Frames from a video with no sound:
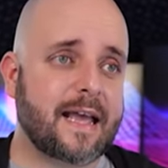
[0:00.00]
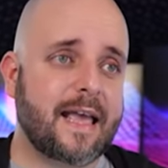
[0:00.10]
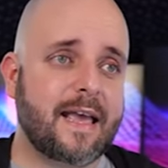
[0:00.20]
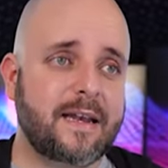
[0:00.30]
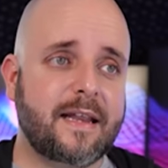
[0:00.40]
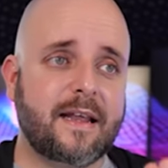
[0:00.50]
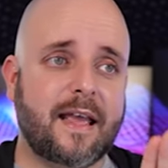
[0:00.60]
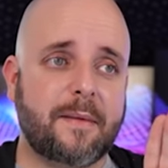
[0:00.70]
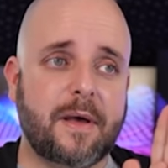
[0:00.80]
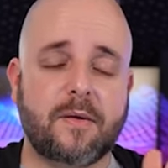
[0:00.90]
and it
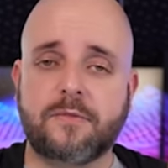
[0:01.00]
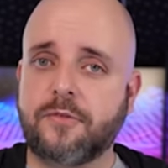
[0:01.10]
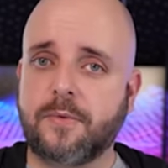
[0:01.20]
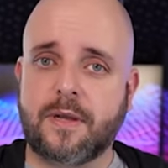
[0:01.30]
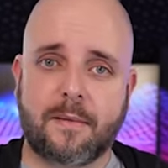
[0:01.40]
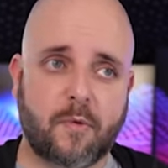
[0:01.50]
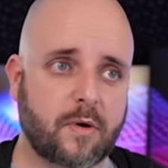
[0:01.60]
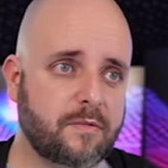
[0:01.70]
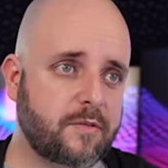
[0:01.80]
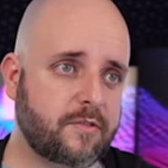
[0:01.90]
came out to a lot
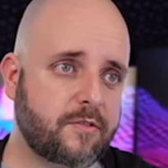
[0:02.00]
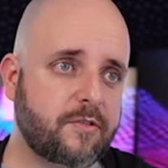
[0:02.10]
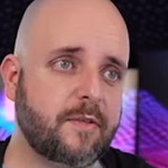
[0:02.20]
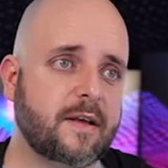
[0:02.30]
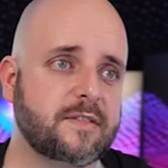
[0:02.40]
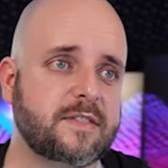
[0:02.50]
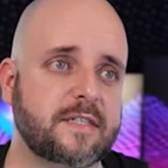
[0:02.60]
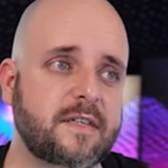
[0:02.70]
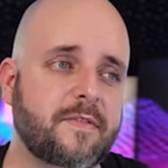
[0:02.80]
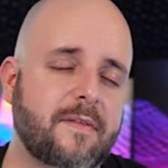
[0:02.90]
more, so it's
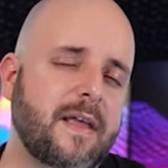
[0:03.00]
2065.